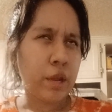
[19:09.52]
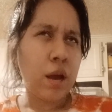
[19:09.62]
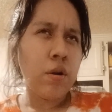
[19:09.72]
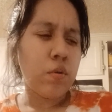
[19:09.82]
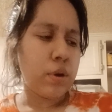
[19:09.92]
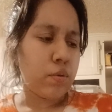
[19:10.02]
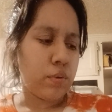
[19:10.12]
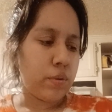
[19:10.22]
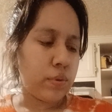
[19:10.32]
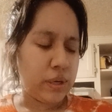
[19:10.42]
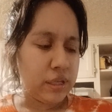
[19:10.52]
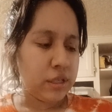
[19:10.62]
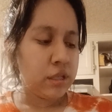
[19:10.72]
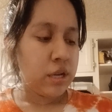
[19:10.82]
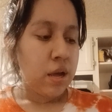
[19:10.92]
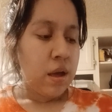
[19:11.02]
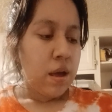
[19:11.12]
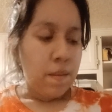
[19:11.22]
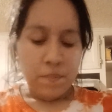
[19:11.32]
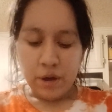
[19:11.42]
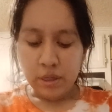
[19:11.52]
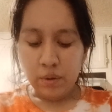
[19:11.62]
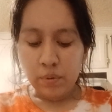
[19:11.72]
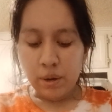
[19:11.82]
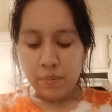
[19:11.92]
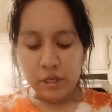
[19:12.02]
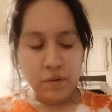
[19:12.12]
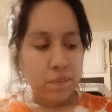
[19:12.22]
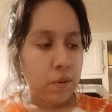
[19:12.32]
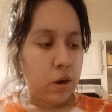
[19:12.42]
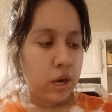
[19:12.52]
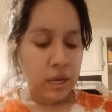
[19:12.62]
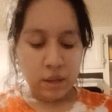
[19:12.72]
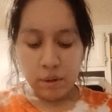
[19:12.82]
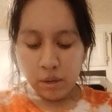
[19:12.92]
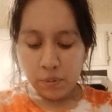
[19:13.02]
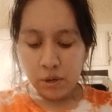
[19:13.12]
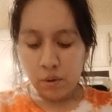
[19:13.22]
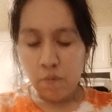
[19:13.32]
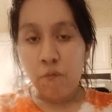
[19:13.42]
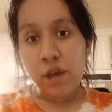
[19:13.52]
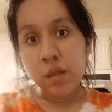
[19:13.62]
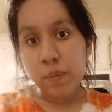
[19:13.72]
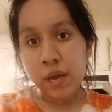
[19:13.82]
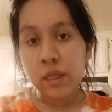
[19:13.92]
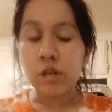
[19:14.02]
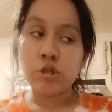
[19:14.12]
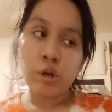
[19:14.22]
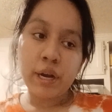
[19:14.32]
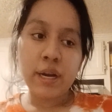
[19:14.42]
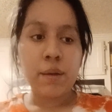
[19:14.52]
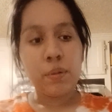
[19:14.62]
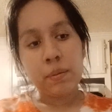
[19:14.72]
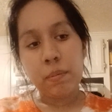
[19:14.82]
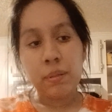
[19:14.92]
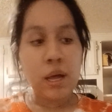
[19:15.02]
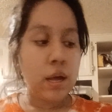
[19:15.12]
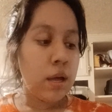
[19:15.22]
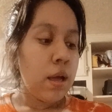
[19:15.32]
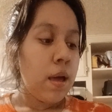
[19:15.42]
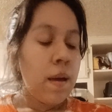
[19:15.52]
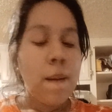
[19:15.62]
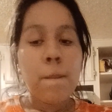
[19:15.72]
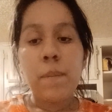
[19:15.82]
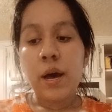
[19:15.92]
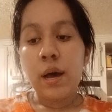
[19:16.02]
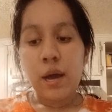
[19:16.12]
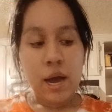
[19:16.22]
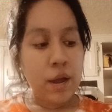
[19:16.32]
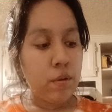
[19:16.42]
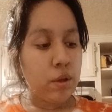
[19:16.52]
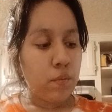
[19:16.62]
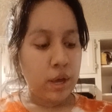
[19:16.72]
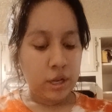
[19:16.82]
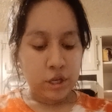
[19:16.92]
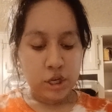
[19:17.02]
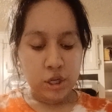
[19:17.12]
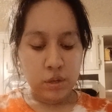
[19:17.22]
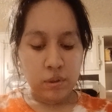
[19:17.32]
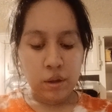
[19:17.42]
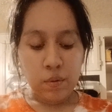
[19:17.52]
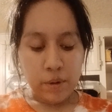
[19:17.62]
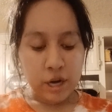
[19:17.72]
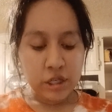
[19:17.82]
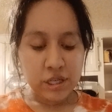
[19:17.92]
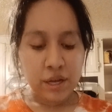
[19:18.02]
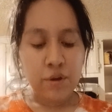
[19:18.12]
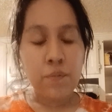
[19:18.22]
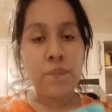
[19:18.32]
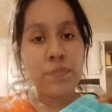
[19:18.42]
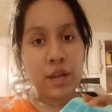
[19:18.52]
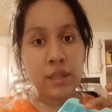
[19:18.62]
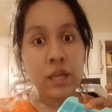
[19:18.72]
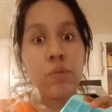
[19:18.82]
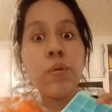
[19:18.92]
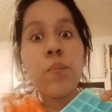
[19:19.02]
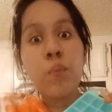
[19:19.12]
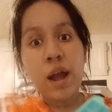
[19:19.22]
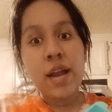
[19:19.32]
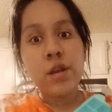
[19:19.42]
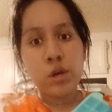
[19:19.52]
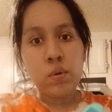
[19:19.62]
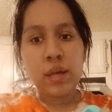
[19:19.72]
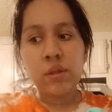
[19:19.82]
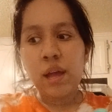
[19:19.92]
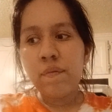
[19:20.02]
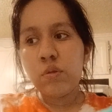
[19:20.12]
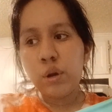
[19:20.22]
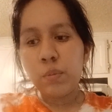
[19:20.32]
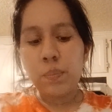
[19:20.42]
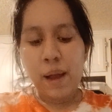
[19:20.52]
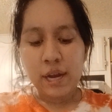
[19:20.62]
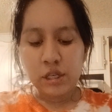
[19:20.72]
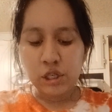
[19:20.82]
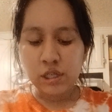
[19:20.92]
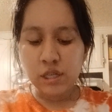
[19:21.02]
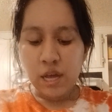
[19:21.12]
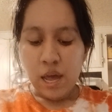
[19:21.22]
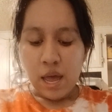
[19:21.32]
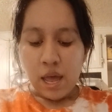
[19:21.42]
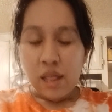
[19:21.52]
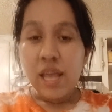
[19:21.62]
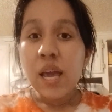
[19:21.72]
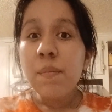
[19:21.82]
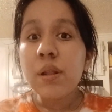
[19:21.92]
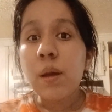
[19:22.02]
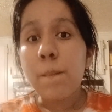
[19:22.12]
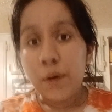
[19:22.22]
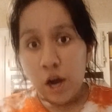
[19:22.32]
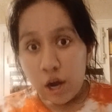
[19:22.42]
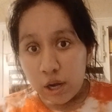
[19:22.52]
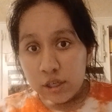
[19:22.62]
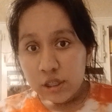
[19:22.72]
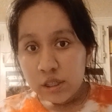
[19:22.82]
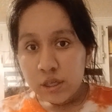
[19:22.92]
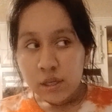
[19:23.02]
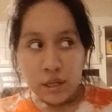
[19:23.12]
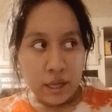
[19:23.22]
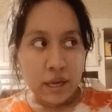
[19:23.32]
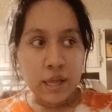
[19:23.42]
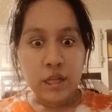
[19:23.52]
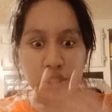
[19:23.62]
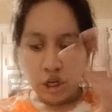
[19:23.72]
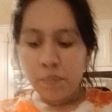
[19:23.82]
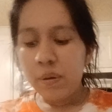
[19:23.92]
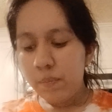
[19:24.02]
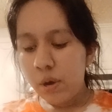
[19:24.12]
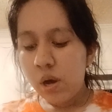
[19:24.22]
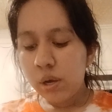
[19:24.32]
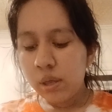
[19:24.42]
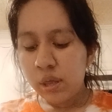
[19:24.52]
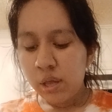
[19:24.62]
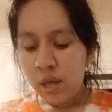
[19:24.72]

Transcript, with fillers: I don't know what it was, but there were a bunch of parts. So I was supposed to go face paint the train and blah, blah, blah but I only went to the garage sale, and these were brand new. I still have three more packages. They came in the box, like in the shipping box.